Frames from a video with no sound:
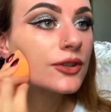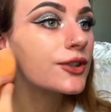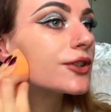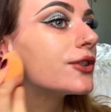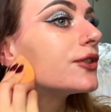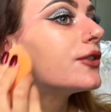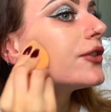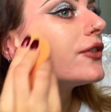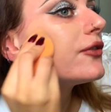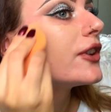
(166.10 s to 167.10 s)
So
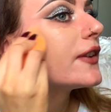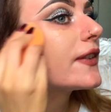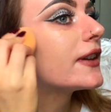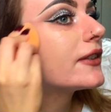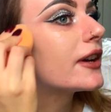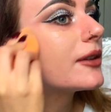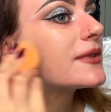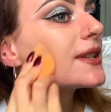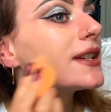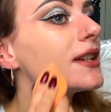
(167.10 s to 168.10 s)
the first thing that
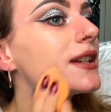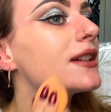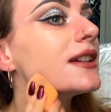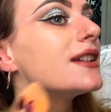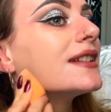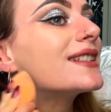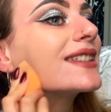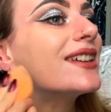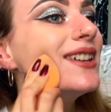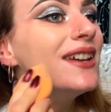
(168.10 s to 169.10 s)
I'm seeing
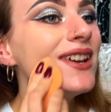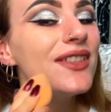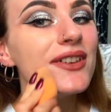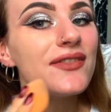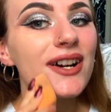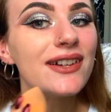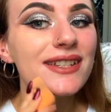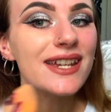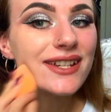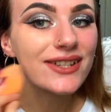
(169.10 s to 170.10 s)
is the
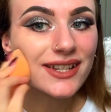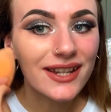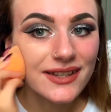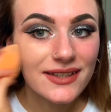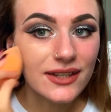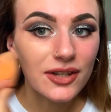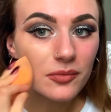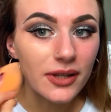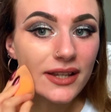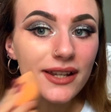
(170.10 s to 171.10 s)
foundation is the
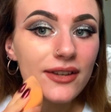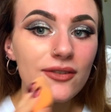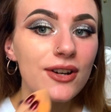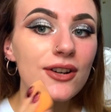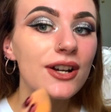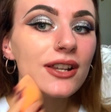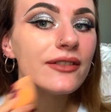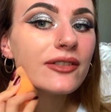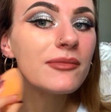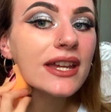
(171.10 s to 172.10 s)
completely wrong
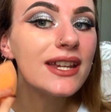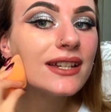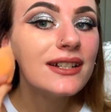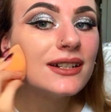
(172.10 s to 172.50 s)
colour for me.